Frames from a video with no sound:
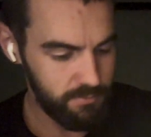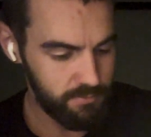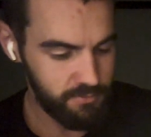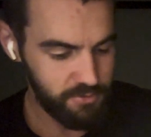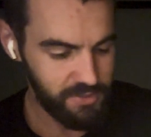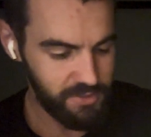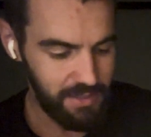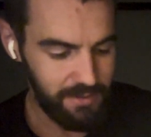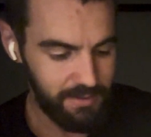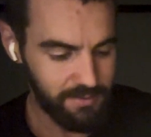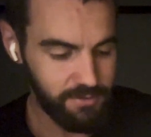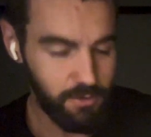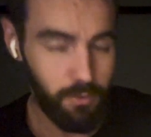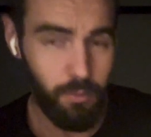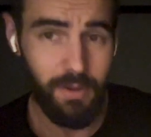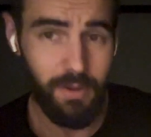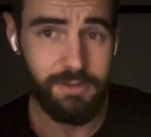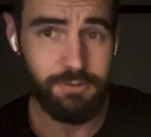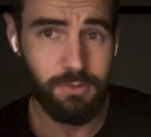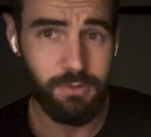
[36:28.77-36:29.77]
Shout out to
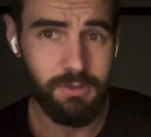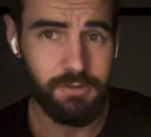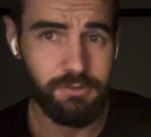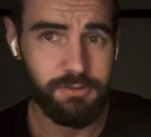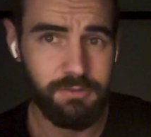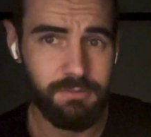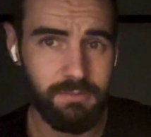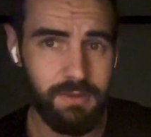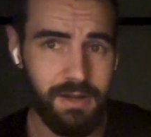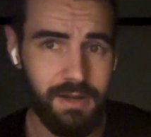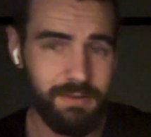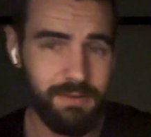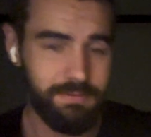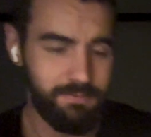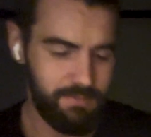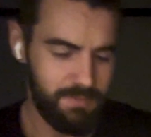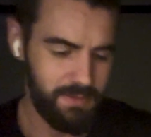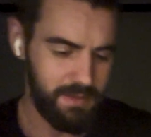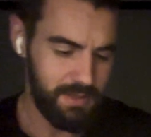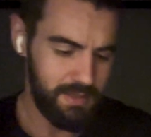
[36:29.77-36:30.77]
Wes Watson, man.
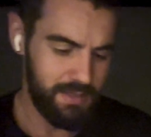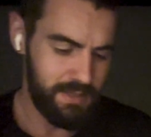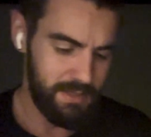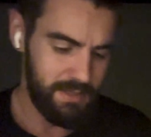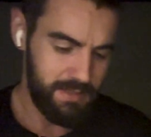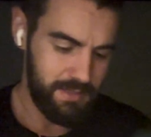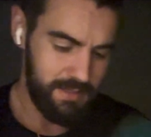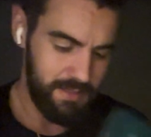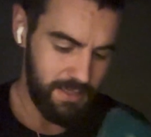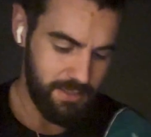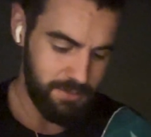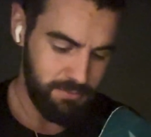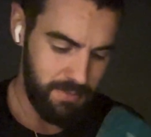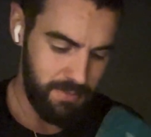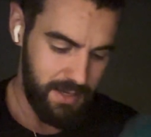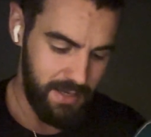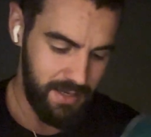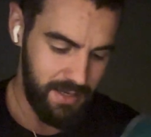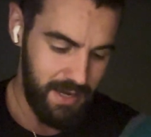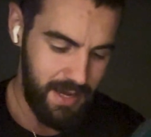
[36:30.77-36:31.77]
That's
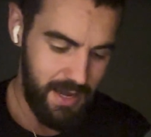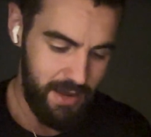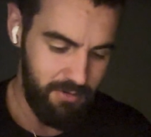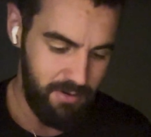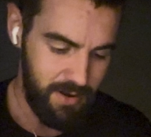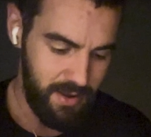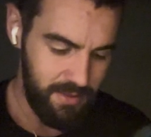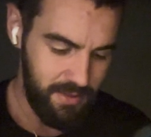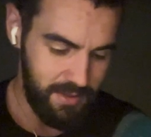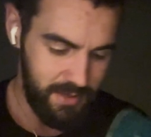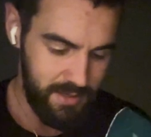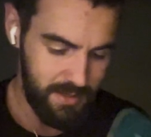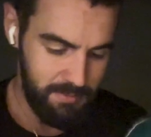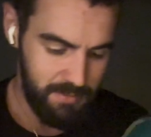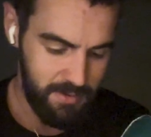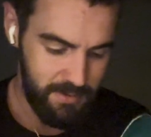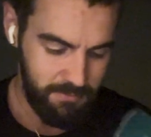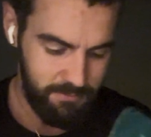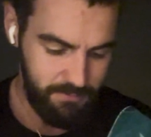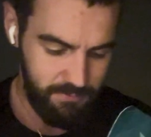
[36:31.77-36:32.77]
my guy right there,
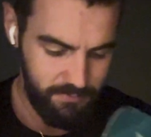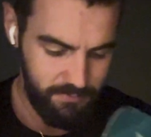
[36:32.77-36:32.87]
man.